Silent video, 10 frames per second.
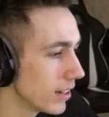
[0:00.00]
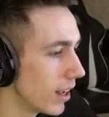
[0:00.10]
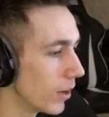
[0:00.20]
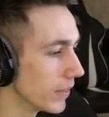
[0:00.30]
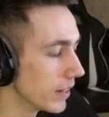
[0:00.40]

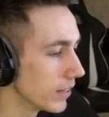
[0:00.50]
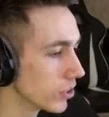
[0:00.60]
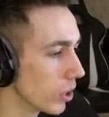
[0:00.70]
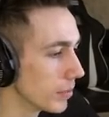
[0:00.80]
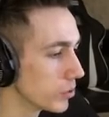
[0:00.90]
Oh, and then Where you have
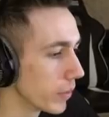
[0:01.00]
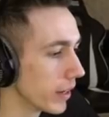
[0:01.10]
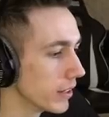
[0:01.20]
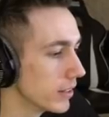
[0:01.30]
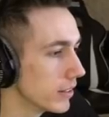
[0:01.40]
to go up this way.
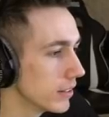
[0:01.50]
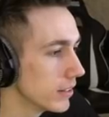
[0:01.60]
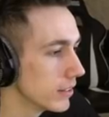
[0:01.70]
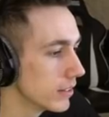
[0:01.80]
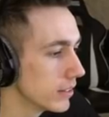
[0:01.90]
I?
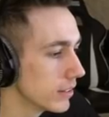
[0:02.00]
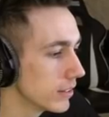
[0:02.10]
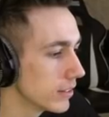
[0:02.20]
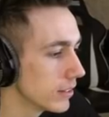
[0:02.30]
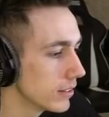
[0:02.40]

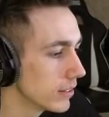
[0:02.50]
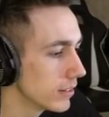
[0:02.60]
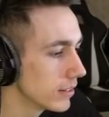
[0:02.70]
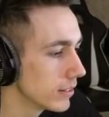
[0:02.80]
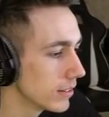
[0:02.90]
You always go up.